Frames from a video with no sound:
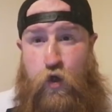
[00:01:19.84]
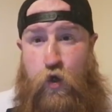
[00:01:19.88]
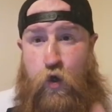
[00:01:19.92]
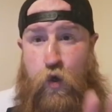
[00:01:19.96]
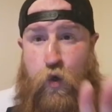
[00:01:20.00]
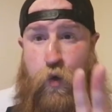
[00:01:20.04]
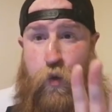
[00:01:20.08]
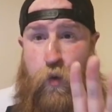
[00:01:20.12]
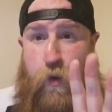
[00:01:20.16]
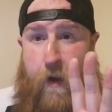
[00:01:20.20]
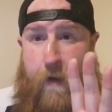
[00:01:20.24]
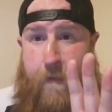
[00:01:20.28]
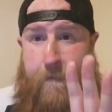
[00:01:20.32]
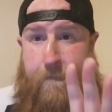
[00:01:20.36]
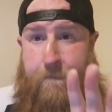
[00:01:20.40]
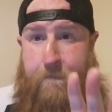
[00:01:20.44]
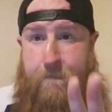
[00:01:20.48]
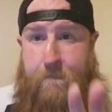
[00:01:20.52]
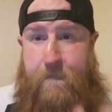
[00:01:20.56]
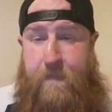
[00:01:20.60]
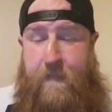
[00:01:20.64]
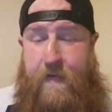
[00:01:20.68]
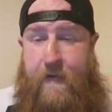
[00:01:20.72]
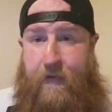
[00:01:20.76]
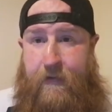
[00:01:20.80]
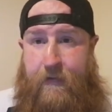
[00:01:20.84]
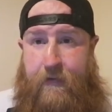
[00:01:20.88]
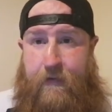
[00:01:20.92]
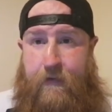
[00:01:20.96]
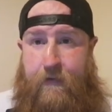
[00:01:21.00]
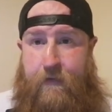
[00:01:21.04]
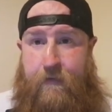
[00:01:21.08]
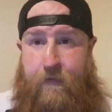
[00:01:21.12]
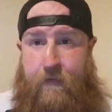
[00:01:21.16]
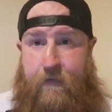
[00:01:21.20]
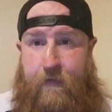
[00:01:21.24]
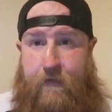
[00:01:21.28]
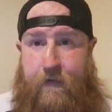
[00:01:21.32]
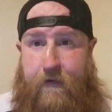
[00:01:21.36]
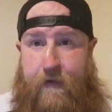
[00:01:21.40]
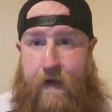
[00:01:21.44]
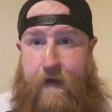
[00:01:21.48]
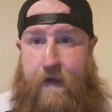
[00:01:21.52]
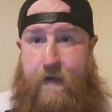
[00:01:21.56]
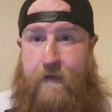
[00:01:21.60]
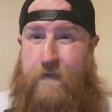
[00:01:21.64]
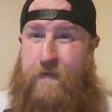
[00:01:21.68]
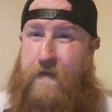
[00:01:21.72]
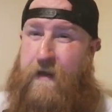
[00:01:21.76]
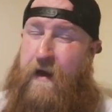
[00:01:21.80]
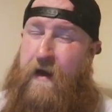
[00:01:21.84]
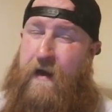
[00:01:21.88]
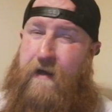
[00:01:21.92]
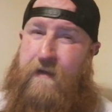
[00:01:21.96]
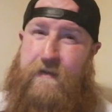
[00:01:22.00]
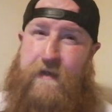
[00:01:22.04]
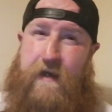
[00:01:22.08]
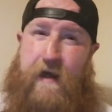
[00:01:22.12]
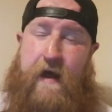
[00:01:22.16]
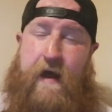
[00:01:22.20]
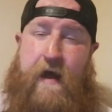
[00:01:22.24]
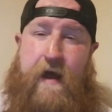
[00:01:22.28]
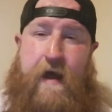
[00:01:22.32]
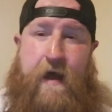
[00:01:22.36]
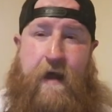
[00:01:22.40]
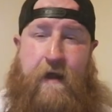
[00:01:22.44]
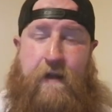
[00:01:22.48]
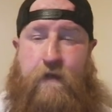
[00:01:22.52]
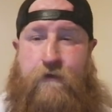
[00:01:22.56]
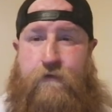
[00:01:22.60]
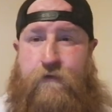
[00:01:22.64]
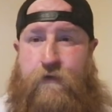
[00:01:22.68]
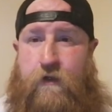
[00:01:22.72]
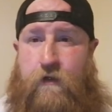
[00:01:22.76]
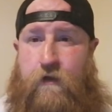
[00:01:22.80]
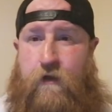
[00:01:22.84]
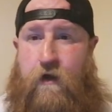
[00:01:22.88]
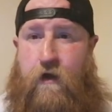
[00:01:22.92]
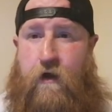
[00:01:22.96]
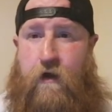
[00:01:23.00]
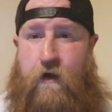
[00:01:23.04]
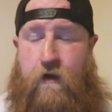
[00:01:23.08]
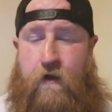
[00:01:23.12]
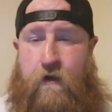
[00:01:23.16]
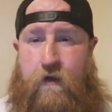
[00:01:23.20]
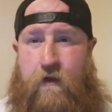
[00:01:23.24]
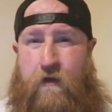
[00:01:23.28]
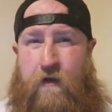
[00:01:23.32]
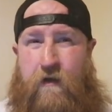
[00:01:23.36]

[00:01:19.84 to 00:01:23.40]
2 million, guys, that is a hell of a lot.